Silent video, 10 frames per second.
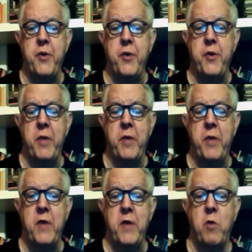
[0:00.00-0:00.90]
It's
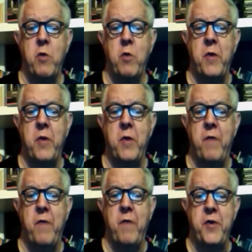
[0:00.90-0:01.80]
not going to be the kind of
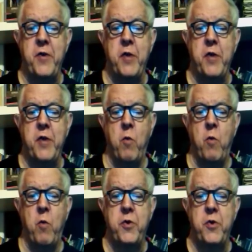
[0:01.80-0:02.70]
vegetation
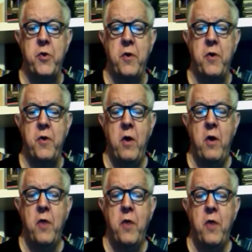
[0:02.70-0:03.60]
which
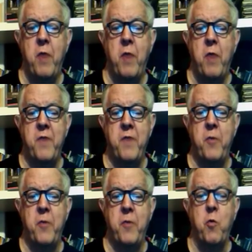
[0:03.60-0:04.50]
thrives in our
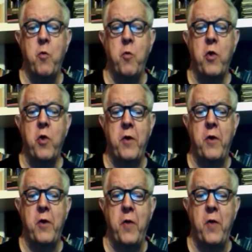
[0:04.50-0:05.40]
present world under
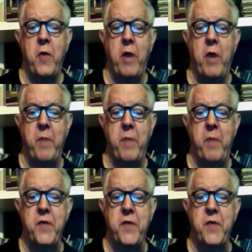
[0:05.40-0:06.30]
the light of a main
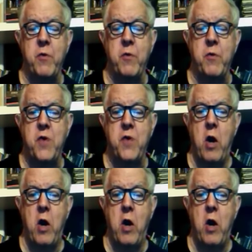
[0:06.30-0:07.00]
sequence star.